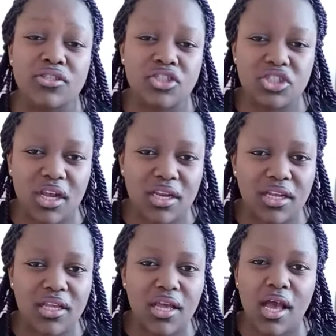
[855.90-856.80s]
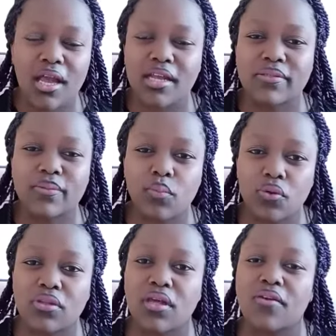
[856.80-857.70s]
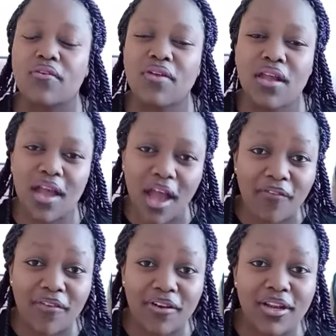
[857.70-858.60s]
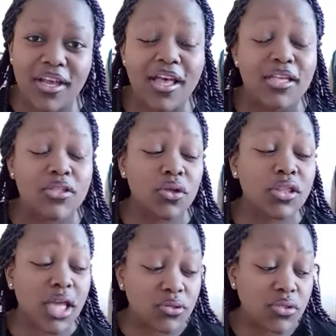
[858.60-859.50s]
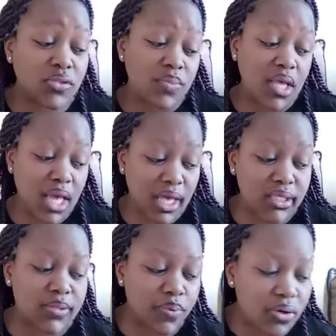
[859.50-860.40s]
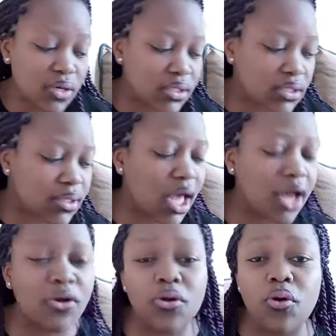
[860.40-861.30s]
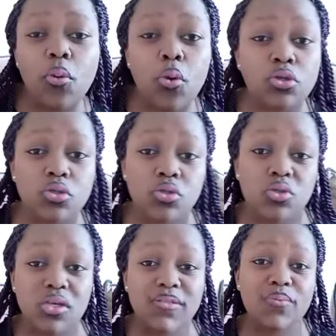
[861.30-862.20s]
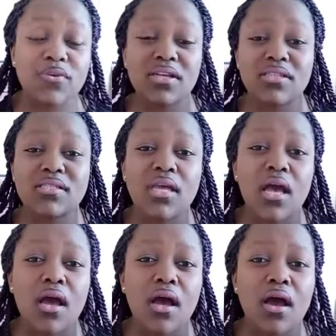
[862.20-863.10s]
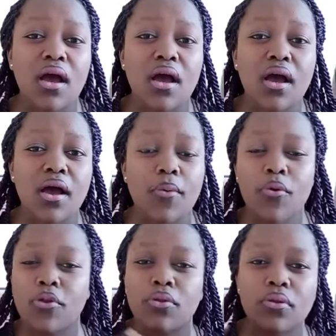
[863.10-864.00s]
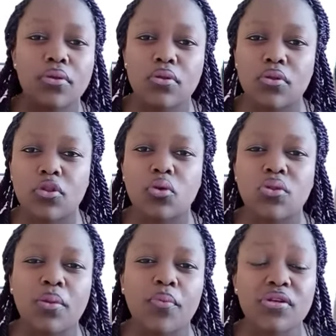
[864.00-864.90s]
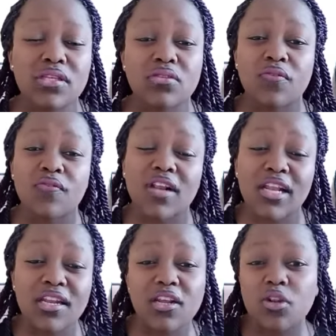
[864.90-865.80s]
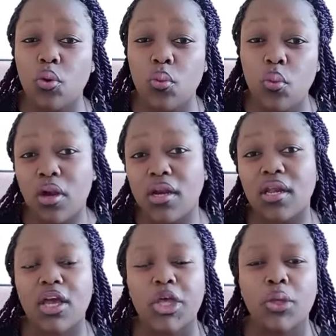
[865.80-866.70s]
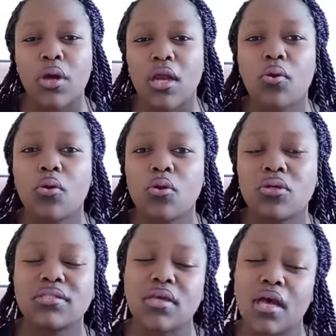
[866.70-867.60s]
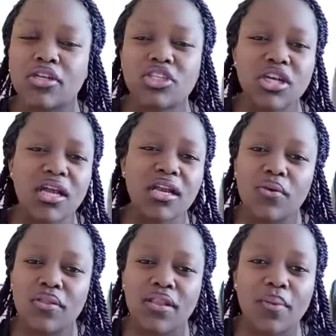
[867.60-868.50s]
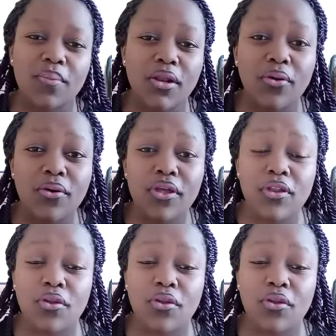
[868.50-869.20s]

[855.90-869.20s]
journey and a smooth recovery. So that was my experience. I don't know what was your experience when through the process of cleaning your wound. You can always share down there below